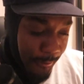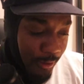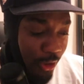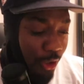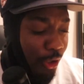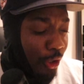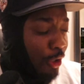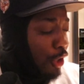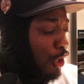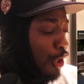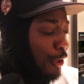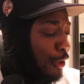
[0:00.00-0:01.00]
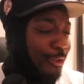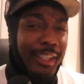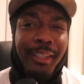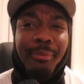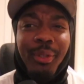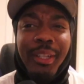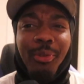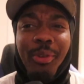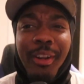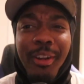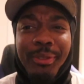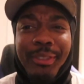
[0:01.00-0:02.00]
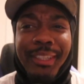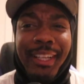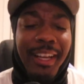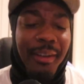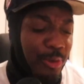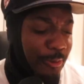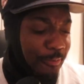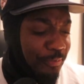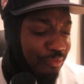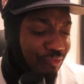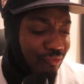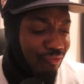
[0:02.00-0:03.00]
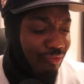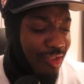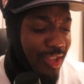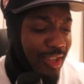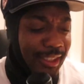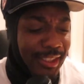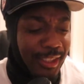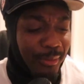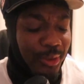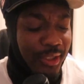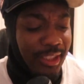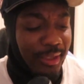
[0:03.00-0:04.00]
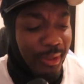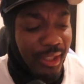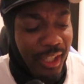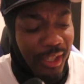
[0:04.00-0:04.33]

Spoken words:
damn boy, that water almost got me. This almost took me out.